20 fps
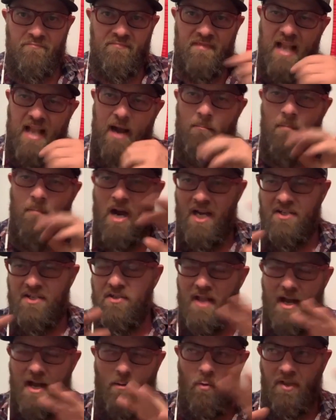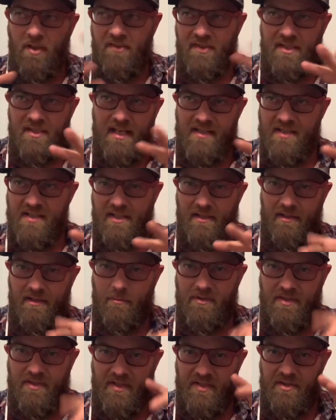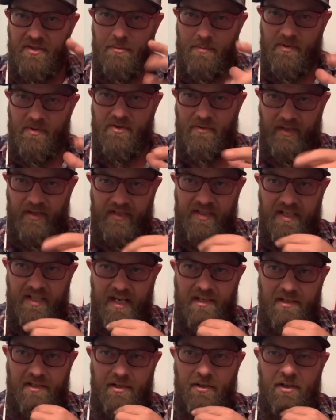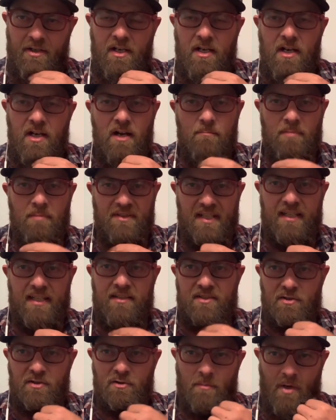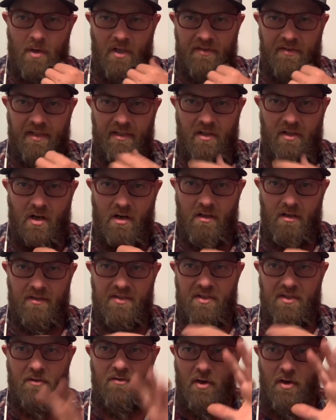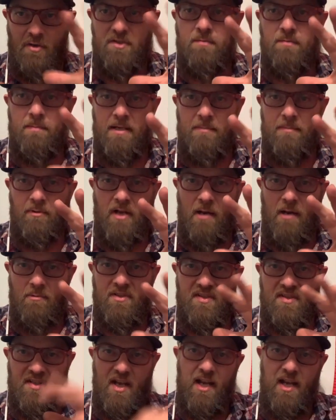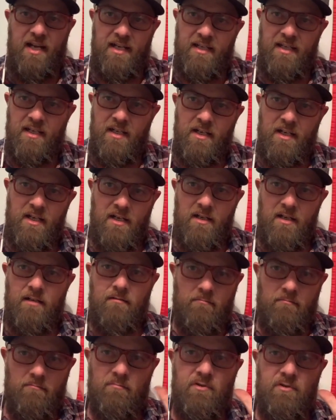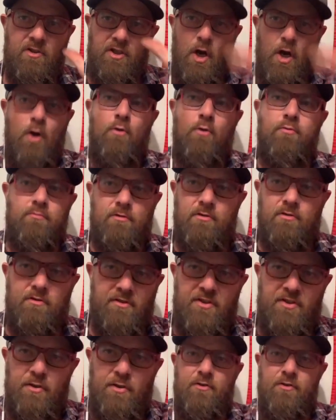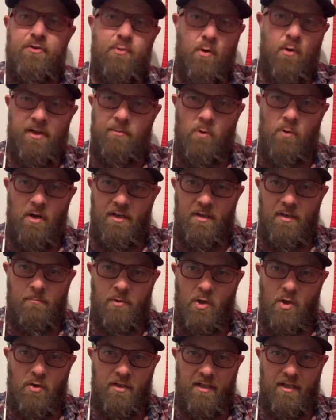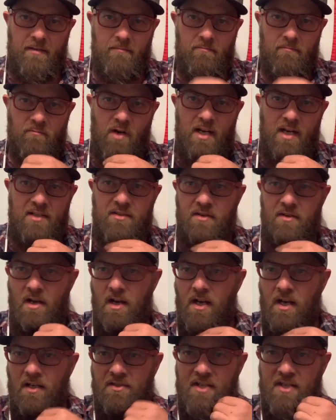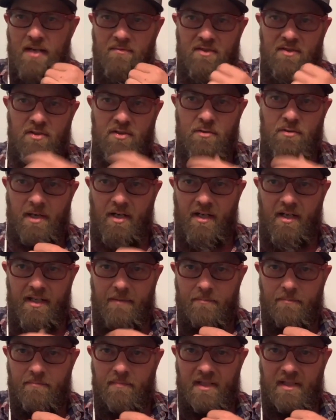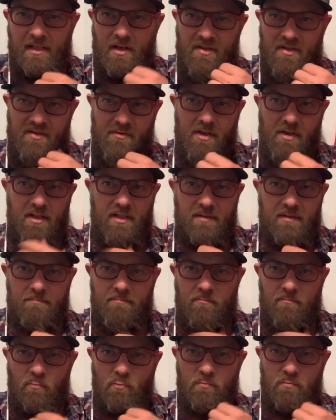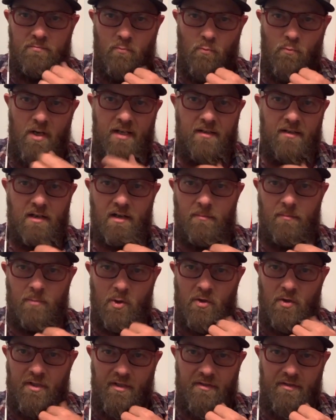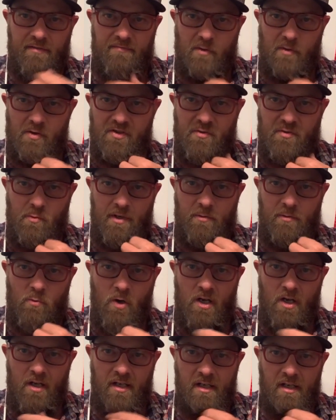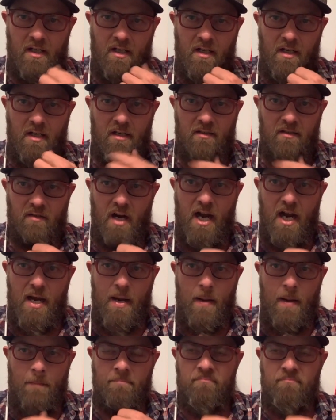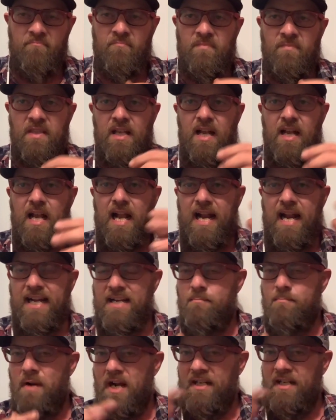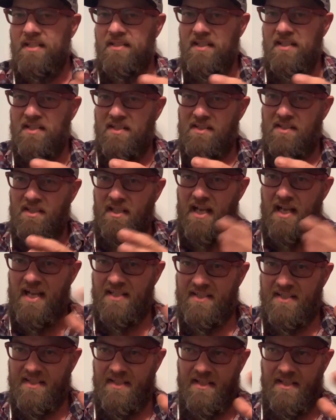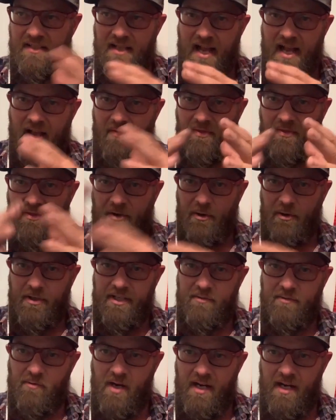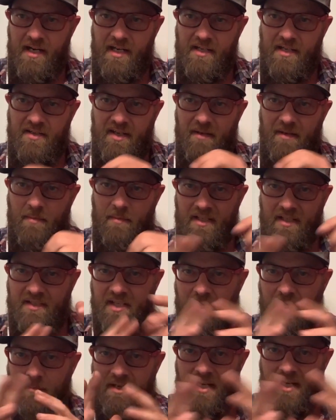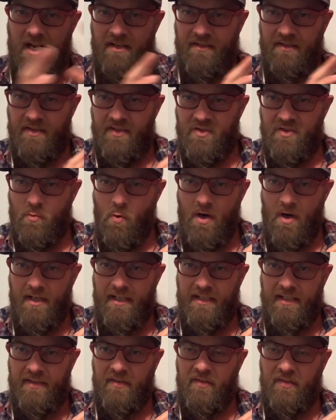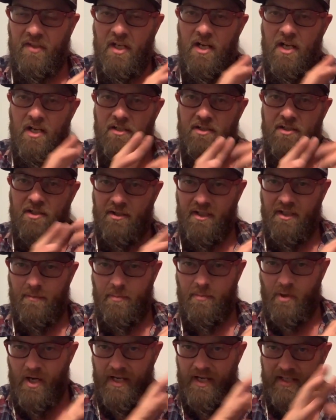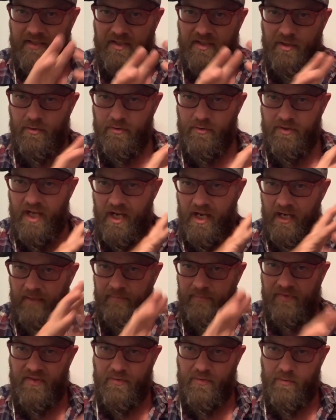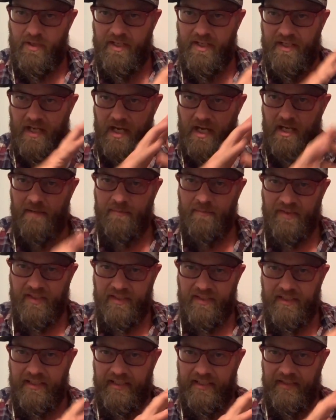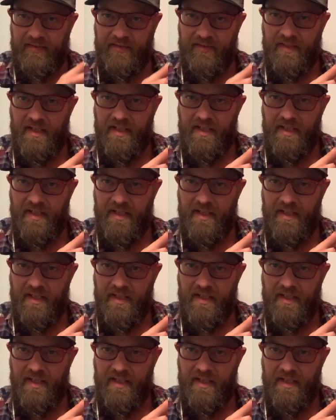Now, mind you, that wasn't necessarily with the super strict standard, but they could do them all day long. So those people, I would say, go do 21 unbroken, right? James Newberry in Australia went unbroken on the first 21, right? Anybody that's less than that 30 range, anybody that's coming down in the 20s, you're going to break 2 times, 3 times at least.